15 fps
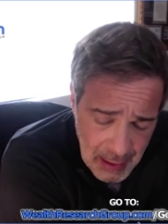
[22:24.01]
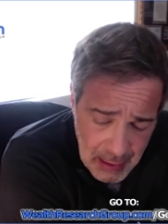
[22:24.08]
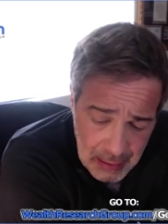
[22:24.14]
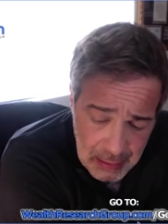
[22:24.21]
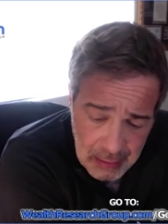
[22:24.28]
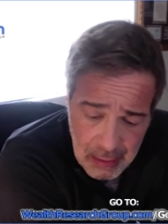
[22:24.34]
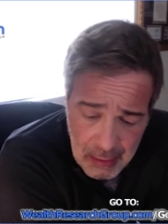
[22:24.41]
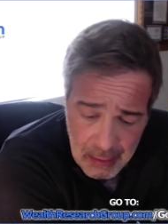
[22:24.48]

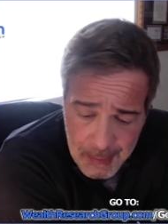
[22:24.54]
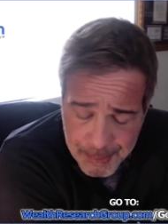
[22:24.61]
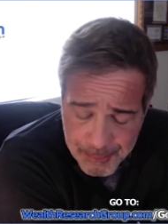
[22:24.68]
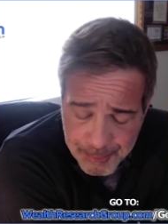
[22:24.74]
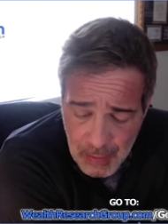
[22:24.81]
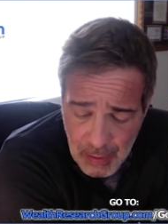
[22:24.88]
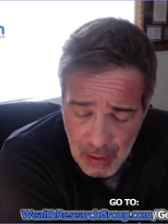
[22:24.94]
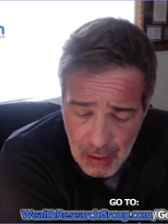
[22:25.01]
And
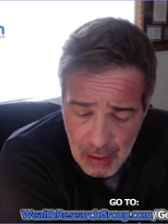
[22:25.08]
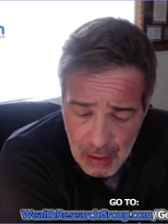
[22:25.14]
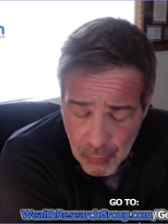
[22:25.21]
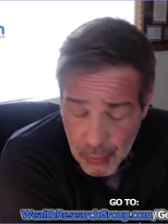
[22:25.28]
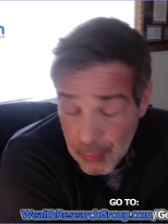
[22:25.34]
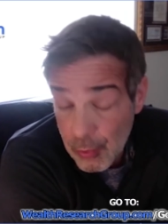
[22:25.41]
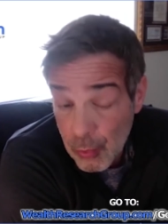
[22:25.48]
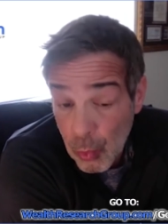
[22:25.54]

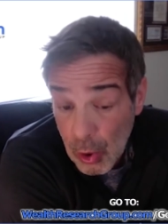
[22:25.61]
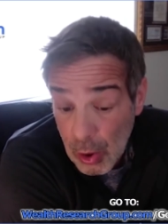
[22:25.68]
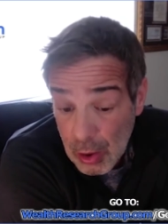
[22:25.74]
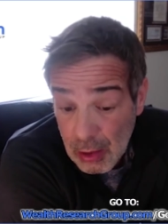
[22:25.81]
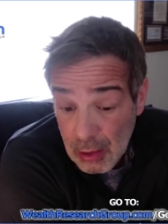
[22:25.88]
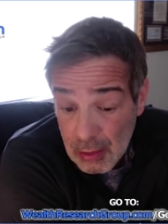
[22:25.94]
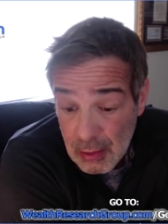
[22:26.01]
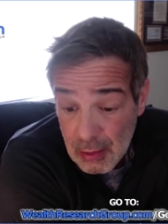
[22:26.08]
we
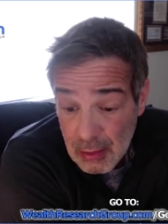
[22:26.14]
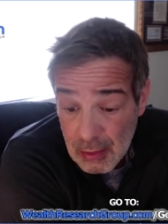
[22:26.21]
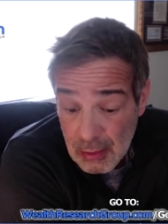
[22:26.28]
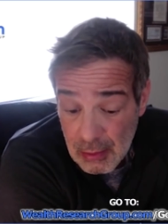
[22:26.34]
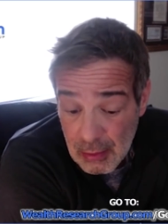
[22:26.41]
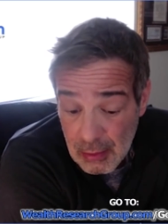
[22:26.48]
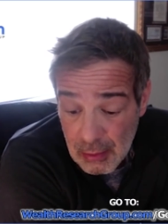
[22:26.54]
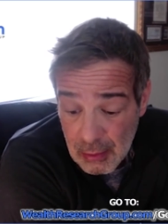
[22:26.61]
would work
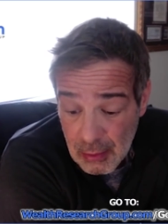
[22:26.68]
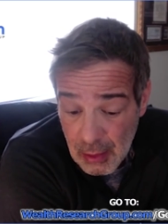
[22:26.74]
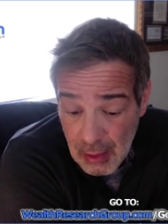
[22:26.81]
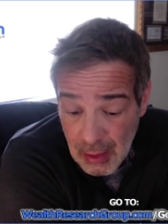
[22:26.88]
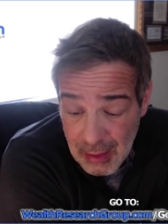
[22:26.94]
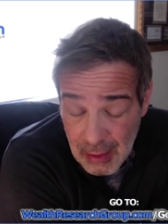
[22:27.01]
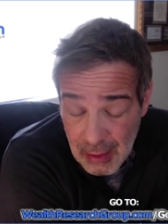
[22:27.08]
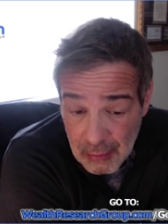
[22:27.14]

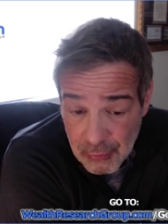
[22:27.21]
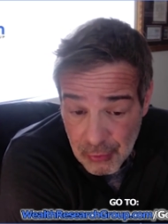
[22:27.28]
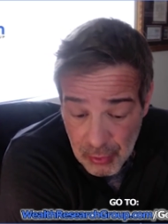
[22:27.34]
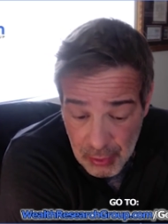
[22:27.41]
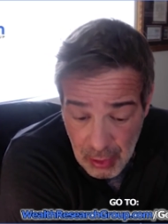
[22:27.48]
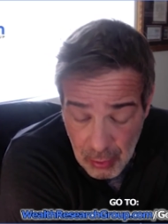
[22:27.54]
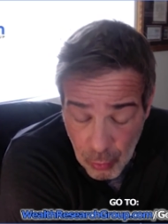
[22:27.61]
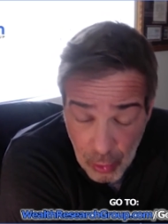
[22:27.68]

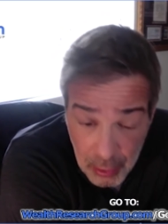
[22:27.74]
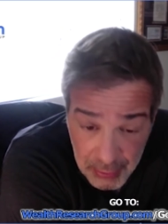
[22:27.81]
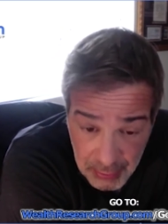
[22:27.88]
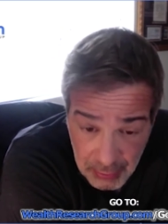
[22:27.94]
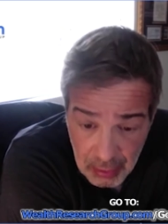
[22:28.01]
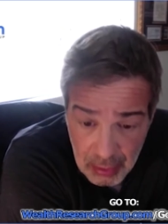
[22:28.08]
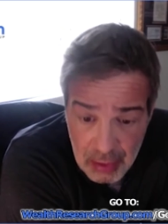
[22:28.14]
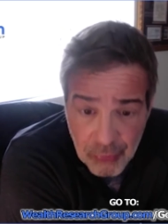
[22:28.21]
during our
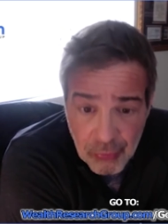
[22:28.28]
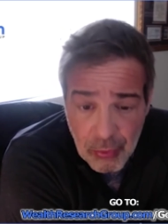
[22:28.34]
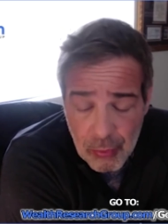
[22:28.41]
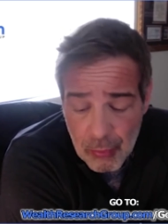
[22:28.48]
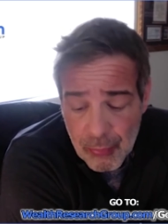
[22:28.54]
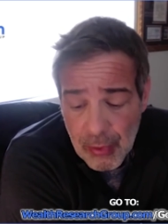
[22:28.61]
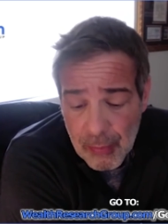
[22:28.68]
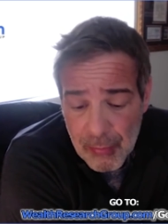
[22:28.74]
working
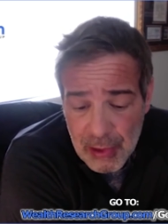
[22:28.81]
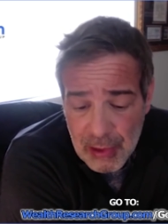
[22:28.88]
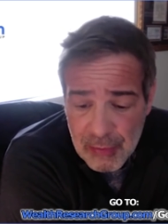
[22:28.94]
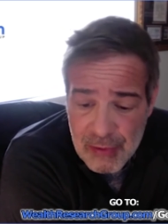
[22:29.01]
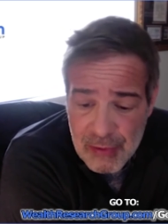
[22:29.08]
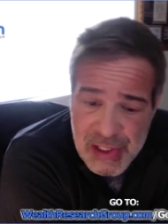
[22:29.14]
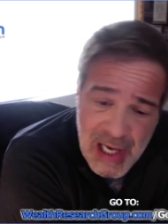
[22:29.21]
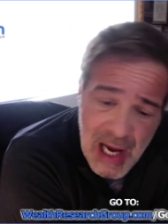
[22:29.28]
years, we would
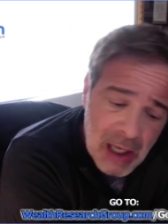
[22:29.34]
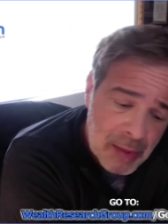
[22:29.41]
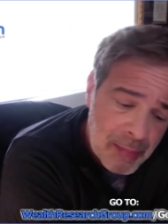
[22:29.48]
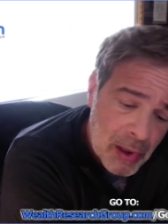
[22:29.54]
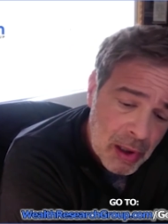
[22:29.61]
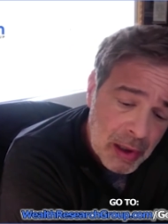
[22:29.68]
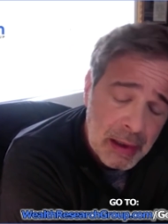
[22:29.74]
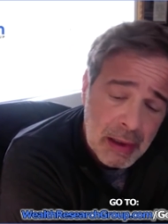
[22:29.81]
put money in the
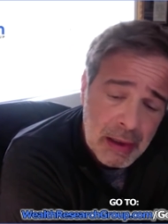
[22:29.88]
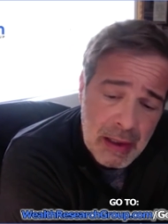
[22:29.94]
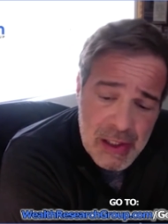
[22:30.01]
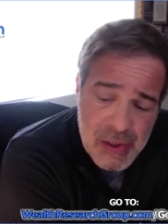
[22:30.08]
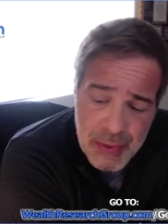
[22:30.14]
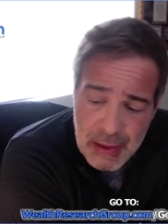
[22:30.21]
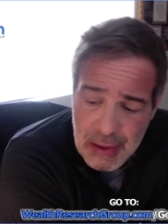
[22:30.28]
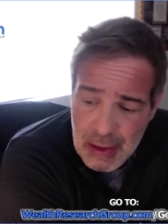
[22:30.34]
stock
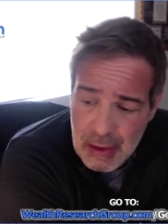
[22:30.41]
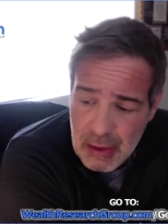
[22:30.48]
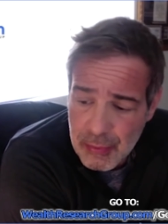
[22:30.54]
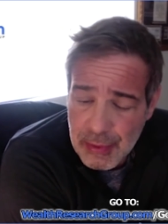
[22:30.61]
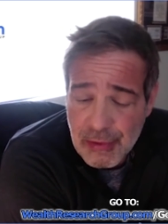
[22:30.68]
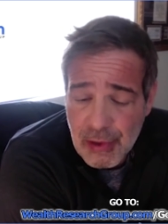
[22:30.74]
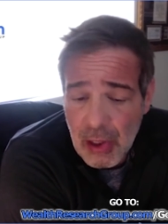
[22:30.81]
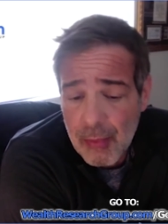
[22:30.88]
market, and as we
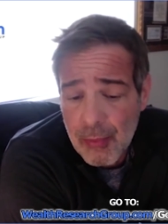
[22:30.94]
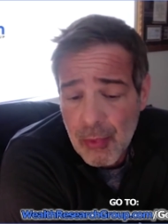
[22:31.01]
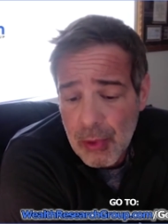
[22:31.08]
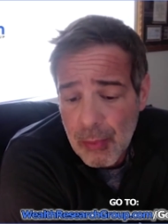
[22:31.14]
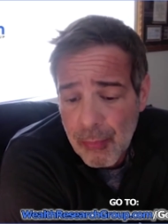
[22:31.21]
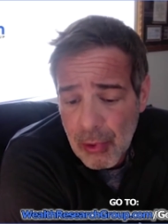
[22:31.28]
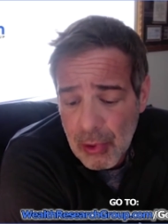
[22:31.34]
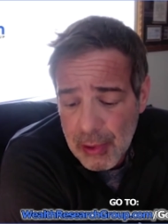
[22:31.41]
near
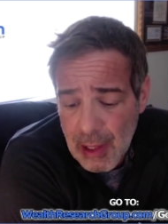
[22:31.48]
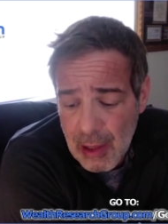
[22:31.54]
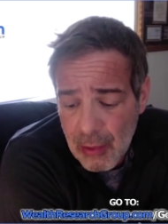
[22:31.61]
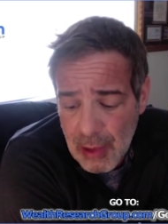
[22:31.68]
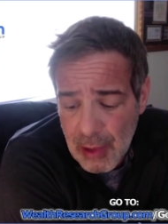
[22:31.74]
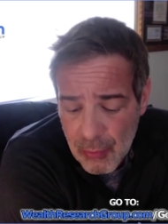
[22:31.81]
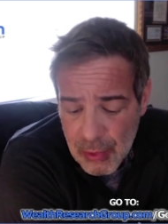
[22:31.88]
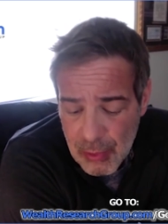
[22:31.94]
retirement, we
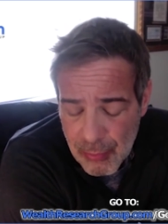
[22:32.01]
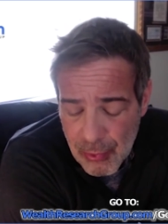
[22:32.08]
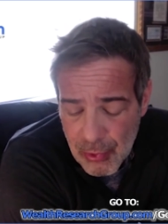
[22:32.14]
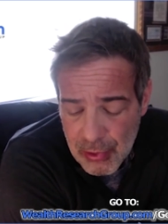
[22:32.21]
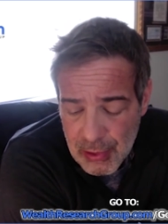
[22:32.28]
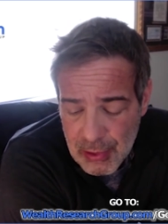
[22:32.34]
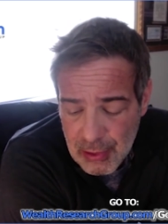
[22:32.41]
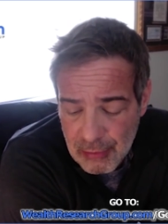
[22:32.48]
pull it out and
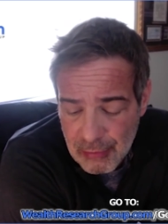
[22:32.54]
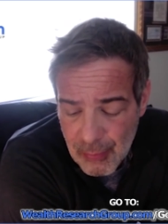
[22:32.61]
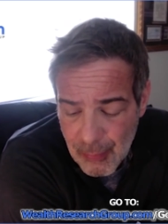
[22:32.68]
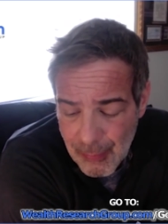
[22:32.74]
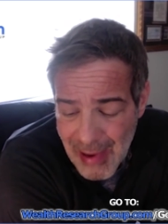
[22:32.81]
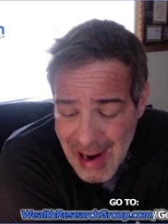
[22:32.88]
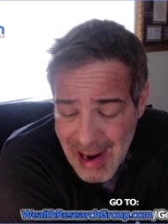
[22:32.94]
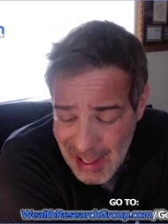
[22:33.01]
we put it
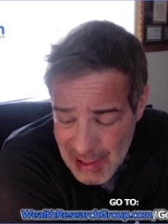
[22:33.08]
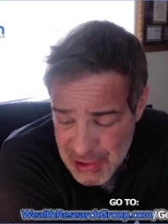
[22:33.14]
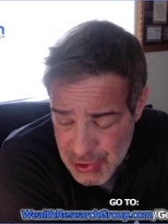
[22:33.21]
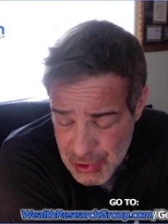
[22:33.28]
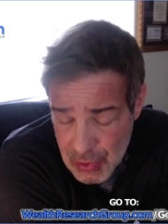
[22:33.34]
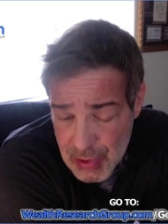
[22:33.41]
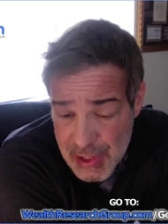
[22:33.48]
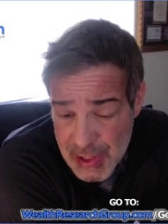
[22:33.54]
into
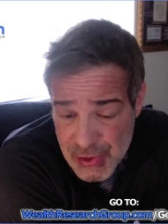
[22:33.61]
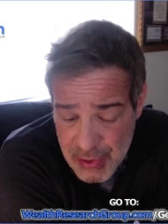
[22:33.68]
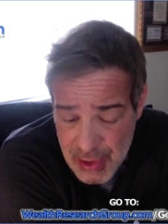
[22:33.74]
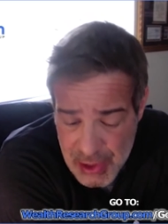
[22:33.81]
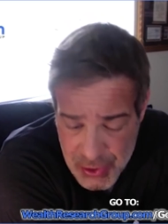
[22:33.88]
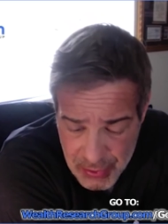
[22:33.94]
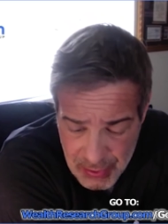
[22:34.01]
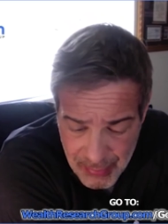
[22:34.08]
bonds,
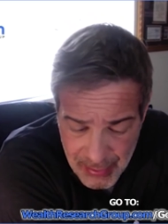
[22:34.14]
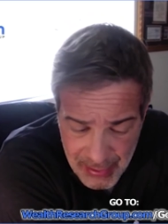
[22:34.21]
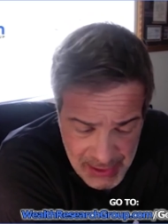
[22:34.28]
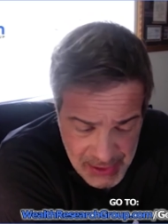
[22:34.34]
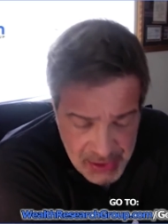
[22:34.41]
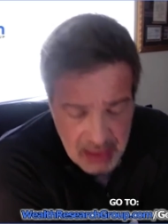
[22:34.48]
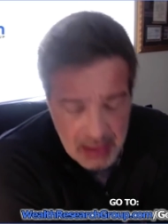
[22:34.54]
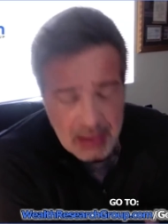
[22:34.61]
U.S.
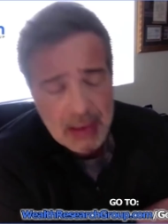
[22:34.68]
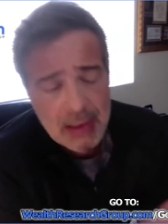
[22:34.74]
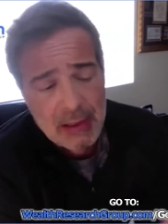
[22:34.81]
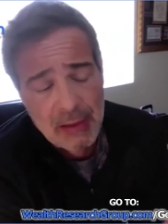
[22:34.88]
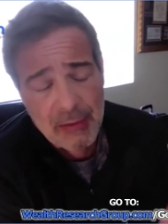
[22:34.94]
Treasury bonds.